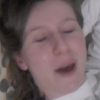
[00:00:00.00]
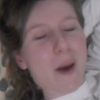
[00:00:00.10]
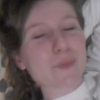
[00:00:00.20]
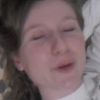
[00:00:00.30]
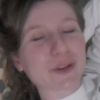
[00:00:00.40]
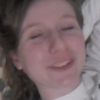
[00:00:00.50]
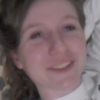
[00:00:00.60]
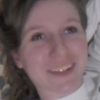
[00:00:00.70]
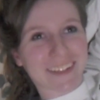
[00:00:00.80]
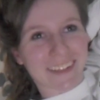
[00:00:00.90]
popcorn
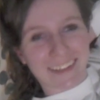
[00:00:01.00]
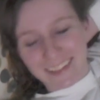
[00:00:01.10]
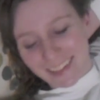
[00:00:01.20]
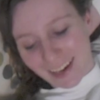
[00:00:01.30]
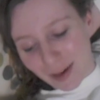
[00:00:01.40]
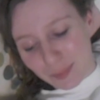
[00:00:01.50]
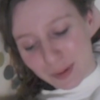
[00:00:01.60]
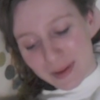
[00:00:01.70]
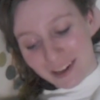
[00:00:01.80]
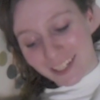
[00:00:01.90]
chicken because I'm
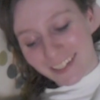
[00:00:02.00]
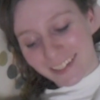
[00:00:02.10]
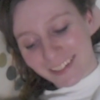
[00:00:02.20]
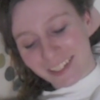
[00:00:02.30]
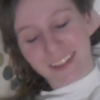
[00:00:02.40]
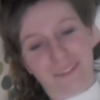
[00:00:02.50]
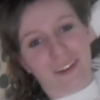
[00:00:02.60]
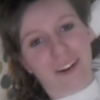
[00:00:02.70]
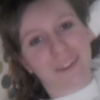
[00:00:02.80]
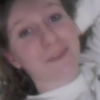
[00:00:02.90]
American to the
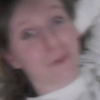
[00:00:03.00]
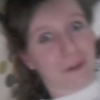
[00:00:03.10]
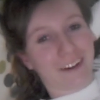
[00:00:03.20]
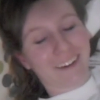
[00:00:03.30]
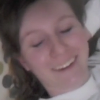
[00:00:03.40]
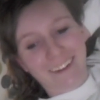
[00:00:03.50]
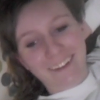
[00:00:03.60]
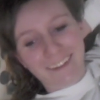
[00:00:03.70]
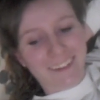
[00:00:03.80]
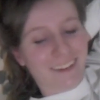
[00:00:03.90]
very core.
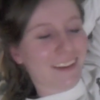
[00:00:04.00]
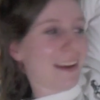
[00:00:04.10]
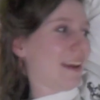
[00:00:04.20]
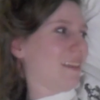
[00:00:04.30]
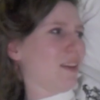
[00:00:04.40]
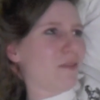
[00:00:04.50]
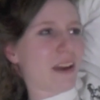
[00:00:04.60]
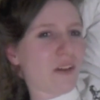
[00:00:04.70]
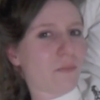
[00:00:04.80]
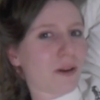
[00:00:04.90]
And they don't
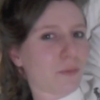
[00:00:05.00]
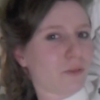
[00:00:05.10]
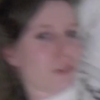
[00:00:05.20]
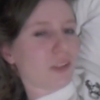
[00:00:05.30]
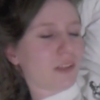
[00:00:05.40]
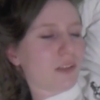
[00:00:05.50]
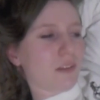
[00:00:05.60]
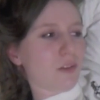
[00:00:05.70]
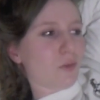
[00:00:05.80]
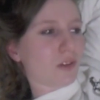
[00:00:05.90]
have popcorn chicken in
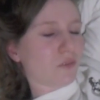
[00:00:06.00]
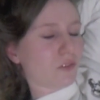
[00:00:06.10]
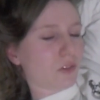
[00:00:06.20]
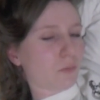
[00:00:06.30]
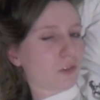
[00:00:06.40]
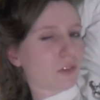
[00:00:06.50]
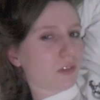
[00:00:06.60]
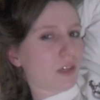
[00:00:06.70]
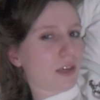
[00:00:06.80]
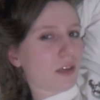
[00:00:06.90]
the U.S. for some reason.
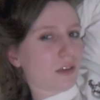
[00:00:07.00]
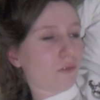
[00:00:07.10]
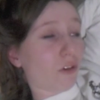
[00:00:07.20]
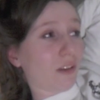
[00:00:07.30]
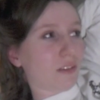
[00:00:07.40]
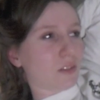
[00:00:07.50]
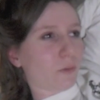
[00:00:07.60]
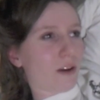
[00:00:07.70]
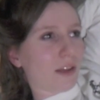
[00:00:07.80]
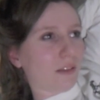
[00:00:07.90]
Or at least
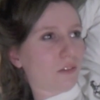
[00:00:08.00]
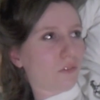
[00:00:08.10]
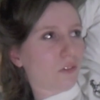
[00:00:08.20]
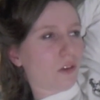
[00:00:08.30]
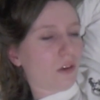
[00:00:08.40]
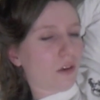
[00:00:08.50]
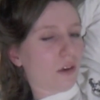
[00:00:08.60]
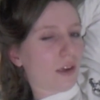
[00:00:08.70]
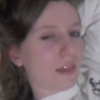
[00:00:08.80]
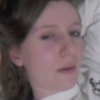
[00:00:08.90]
where I live.
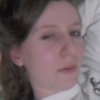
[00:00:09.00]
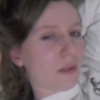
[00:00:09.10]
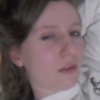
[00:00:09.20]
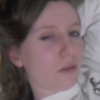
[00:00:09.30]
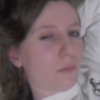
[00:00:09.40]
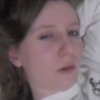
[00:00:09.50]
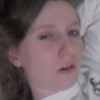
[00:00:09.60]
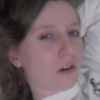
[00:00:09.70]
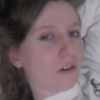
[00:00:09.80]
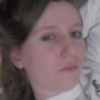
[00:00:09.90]
And that pisses me
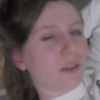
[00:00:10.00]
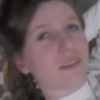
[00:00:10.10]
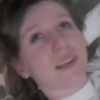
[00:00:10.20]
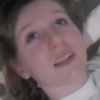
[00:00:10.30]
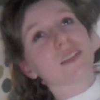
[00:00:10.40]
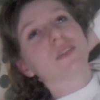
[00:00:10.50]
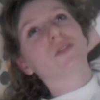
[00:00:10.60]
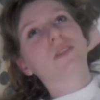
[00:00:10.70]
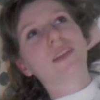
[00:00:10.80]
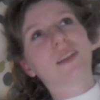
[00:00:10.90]
off because that's the
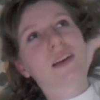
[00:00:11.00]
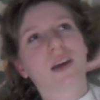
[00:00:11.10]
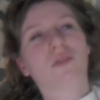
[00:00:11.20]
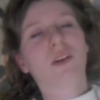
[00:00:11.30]
only thing I